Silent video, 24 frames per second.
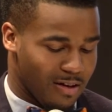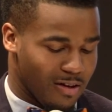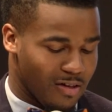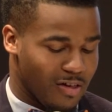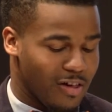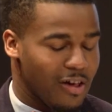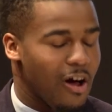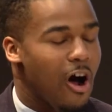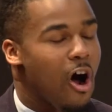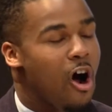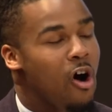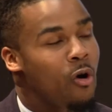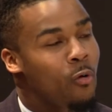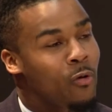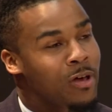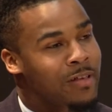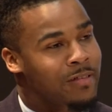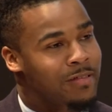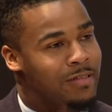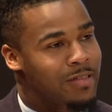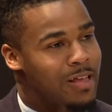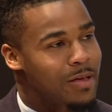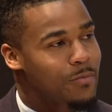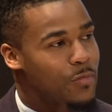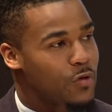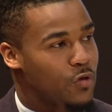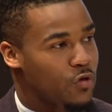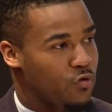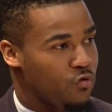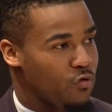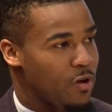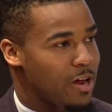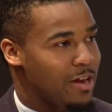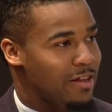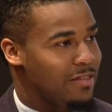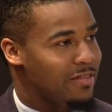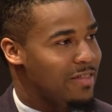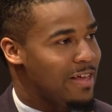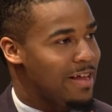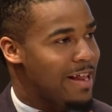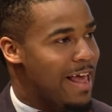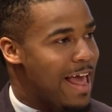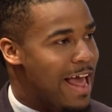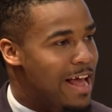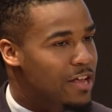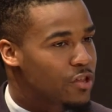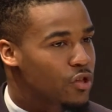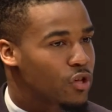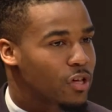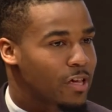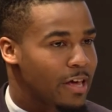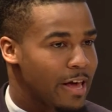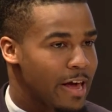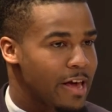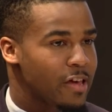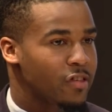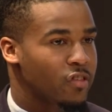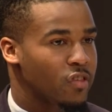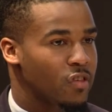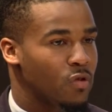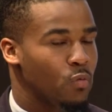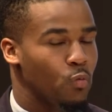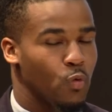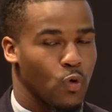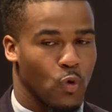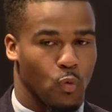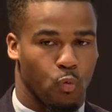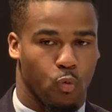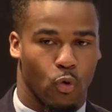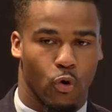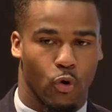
She always demonstrated that education was